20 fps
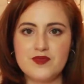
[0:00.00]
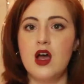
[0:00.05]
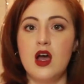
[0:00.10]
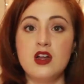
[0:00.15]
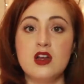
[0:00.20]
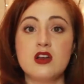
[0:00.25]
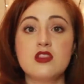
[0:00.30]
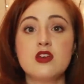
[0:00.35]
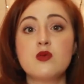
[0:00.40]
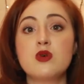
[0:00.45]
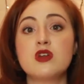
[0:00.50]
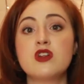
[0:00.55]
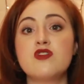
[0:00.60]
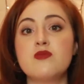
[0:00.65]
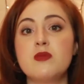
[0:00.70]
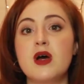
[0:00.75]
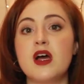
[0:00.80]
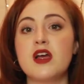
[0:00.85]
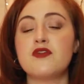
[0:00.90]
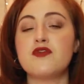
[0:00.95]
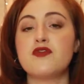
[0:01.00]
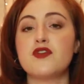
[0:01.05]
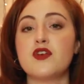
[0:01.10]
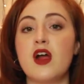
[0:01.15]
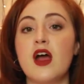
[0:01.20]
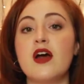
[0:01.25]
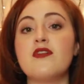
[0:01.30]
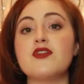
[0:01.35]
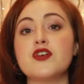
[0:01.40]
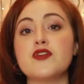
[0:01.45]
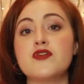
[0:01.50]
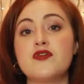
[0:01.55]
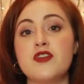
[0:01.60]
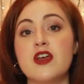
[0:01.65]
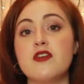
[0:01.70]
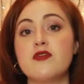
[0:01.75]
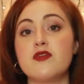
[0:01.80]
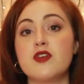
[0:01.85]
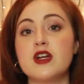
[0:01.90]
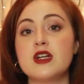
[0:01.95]
Another one of my forever
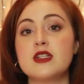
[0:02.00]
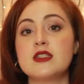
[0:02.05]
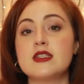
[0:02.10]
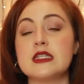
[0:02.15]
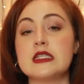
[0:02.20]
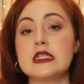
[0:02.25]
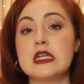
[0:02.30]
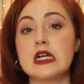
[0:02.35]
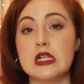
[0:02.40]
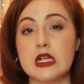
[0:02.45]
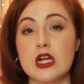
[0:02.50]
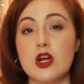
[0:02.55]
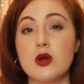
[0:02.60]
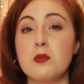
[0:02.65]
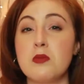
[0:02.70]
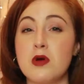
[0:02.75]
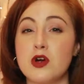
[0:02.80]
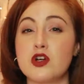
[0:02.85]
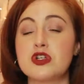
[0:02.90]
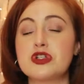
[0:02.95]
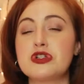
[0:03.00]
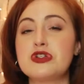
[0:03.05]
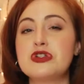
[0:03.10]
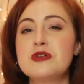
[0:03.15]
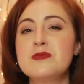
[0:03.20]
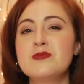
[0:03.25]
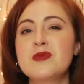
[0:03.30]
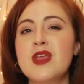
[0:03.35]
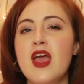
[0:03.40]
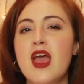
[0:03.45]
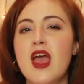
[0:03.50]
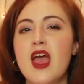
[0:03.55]
favorites is Claire Marshall,